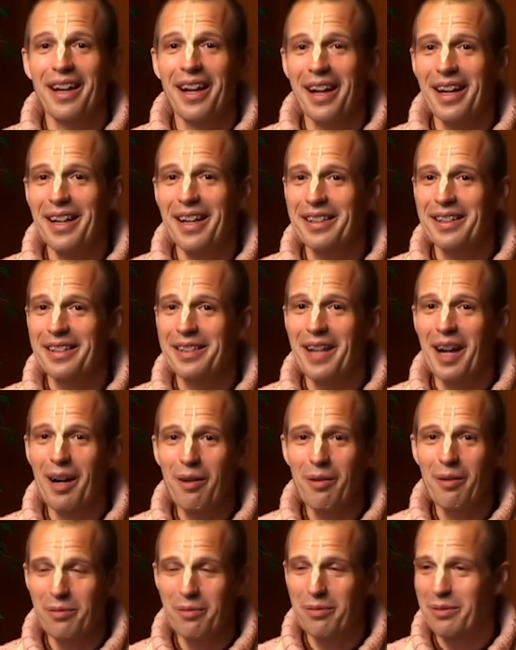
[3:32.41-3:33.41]
and
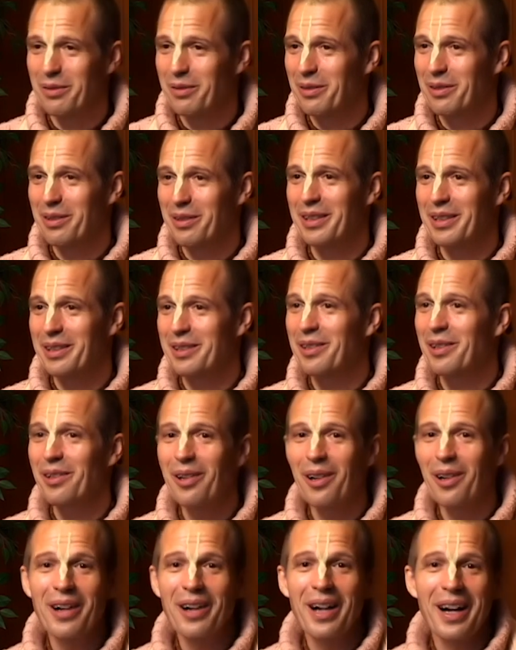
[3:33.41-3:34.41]
now is no
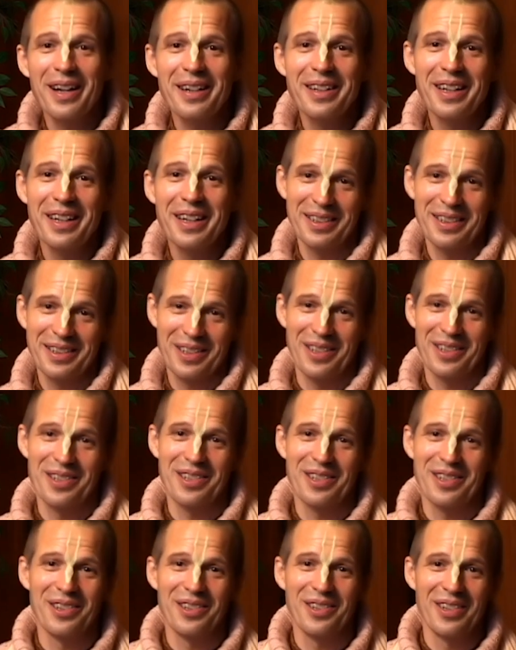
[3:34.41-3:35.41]
longer under his
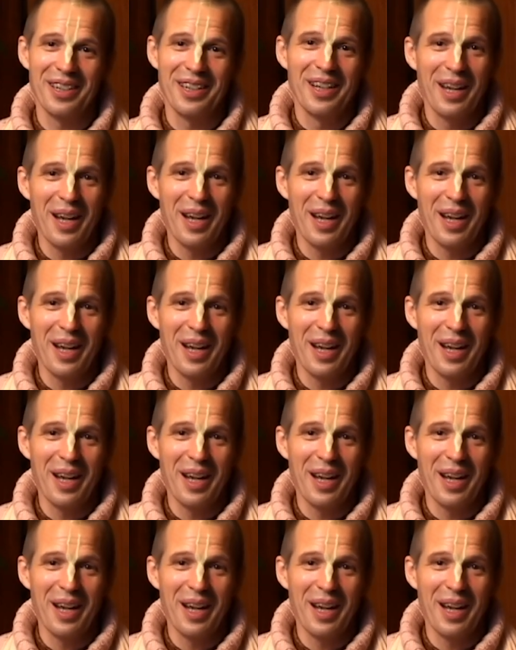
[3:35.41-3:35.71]
control